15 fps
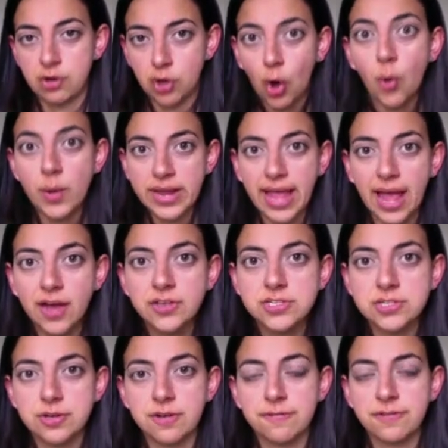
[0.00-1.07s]
going out.
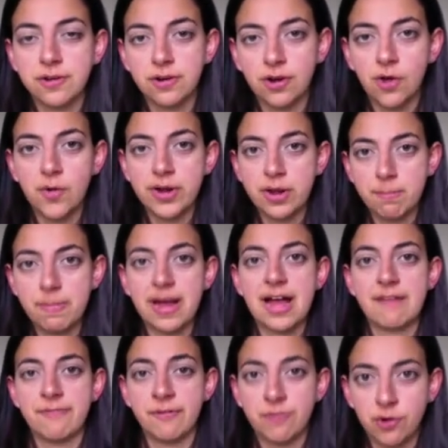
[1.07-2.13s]
So if you're going on
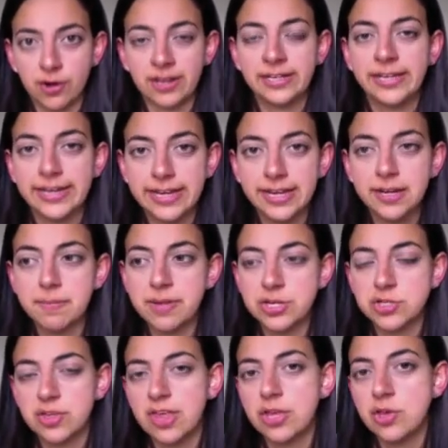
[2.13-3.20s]
behalf of your clinic, make
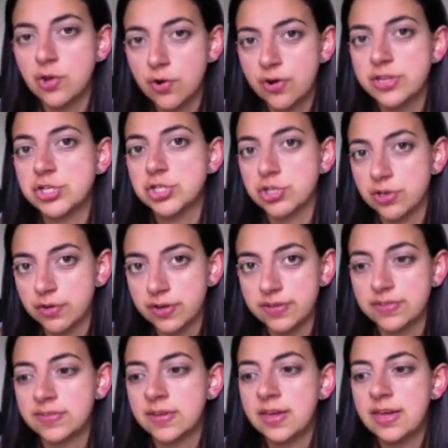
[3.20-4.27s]
sure that your
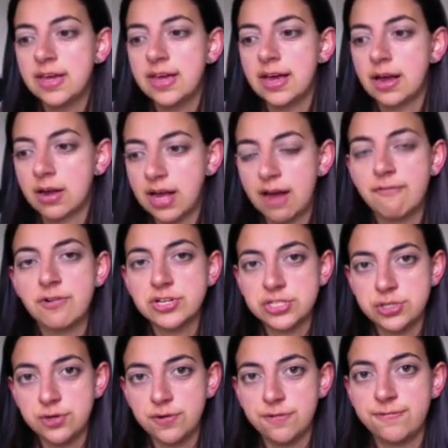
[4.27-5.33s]
insurance
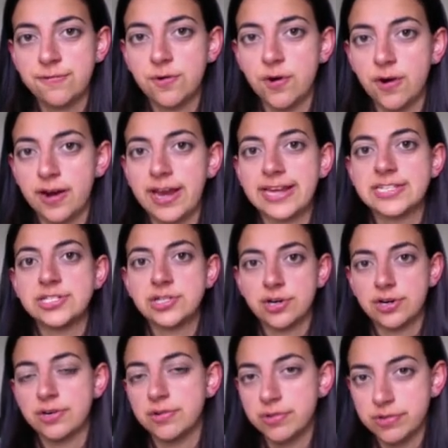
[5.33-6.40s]
covers you for
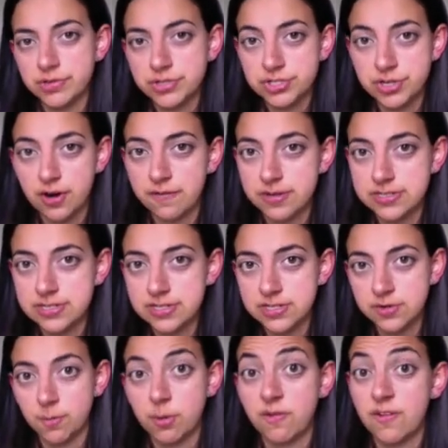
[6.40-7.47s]
external services
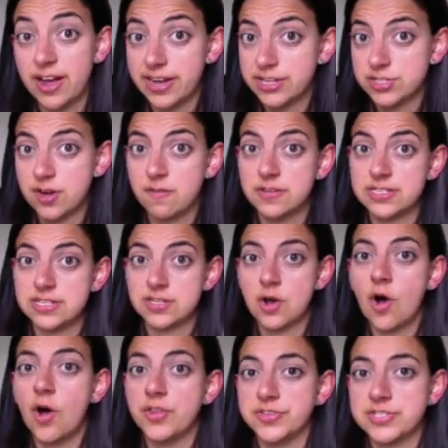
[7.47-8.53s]
or providing services
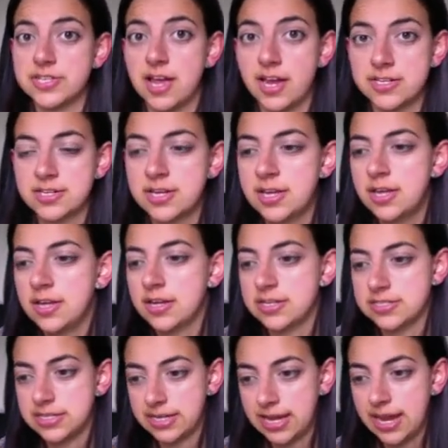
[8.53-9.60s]
on site.
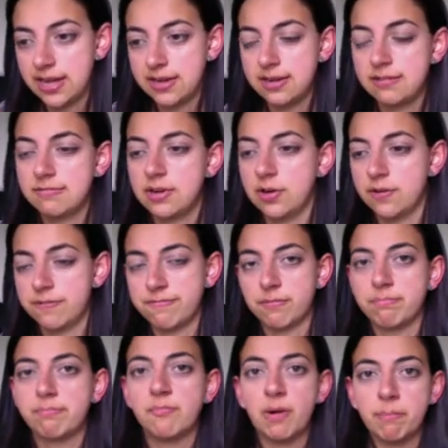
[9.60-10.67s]
Because again,
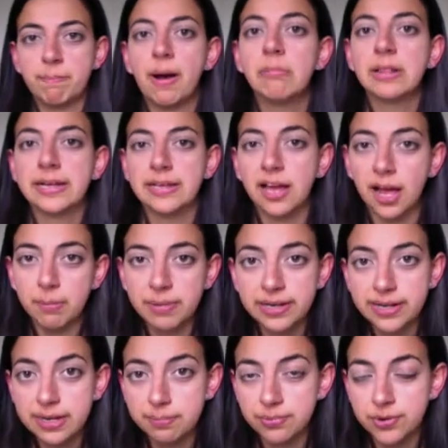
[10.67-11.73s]
from a public
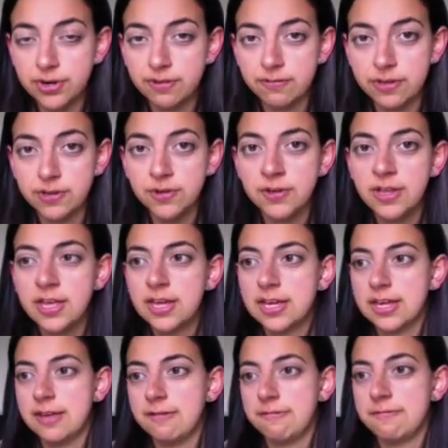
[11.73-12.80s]
liability point of view,
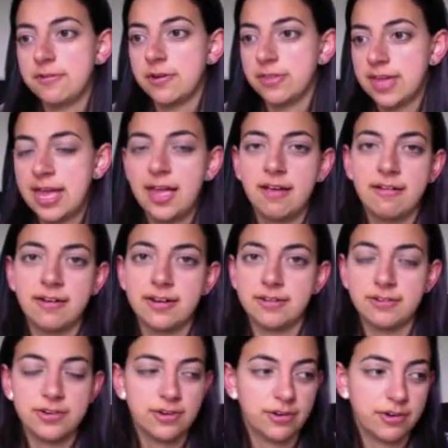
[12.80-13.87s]
if you're there
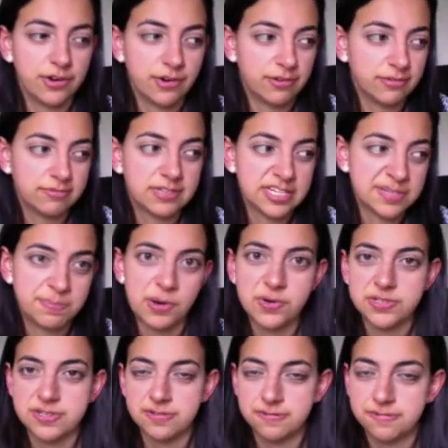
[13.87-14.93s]
and you don't dispose